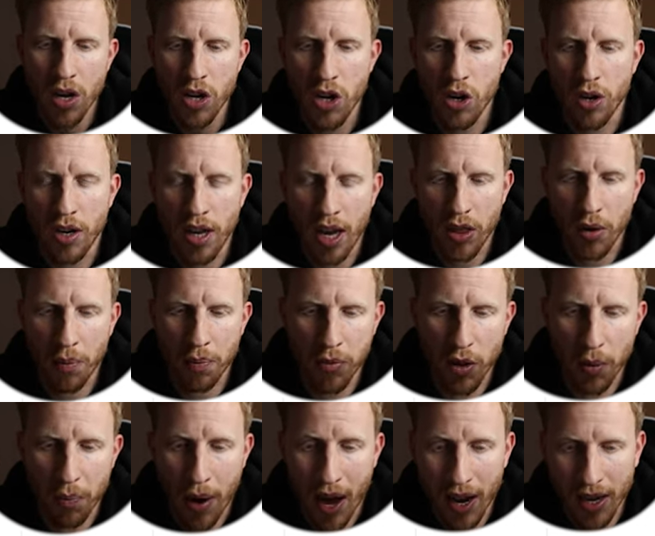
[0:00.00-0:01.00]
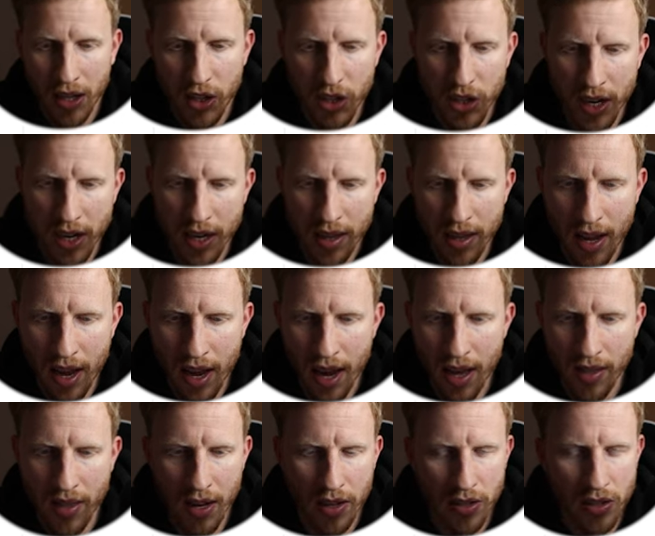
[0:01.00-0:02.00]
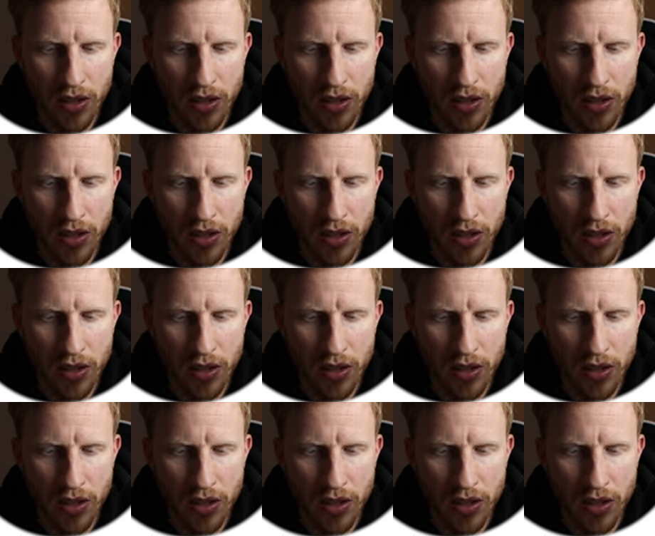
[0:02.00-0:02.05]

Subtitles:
You could get the packaging in there.